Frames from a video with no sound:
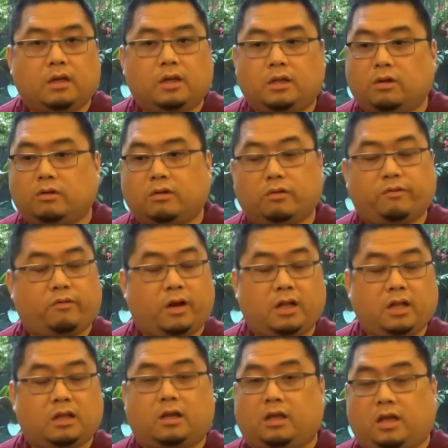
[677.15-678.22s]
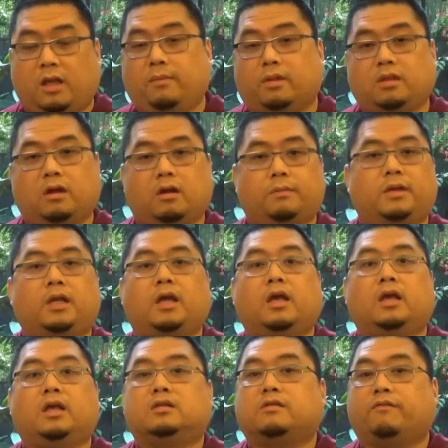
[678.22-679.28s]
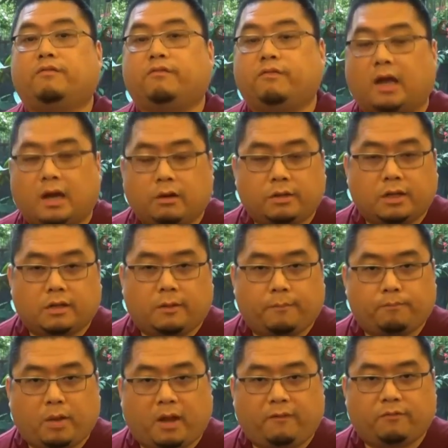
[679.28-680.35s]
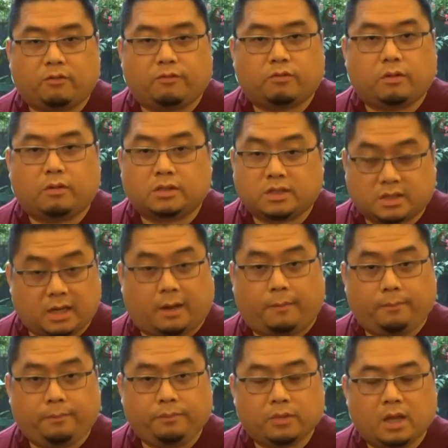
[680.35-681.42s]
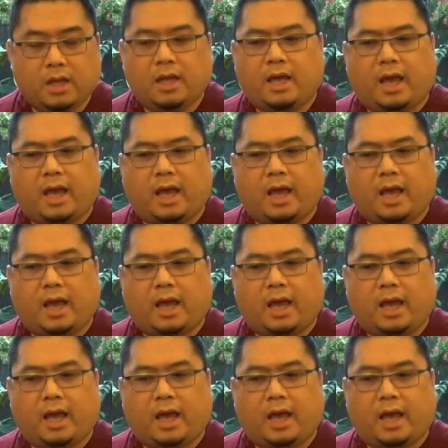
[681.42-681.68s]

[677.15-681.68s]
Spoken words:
You don't go for anything. Chemotherapy is very painful for some,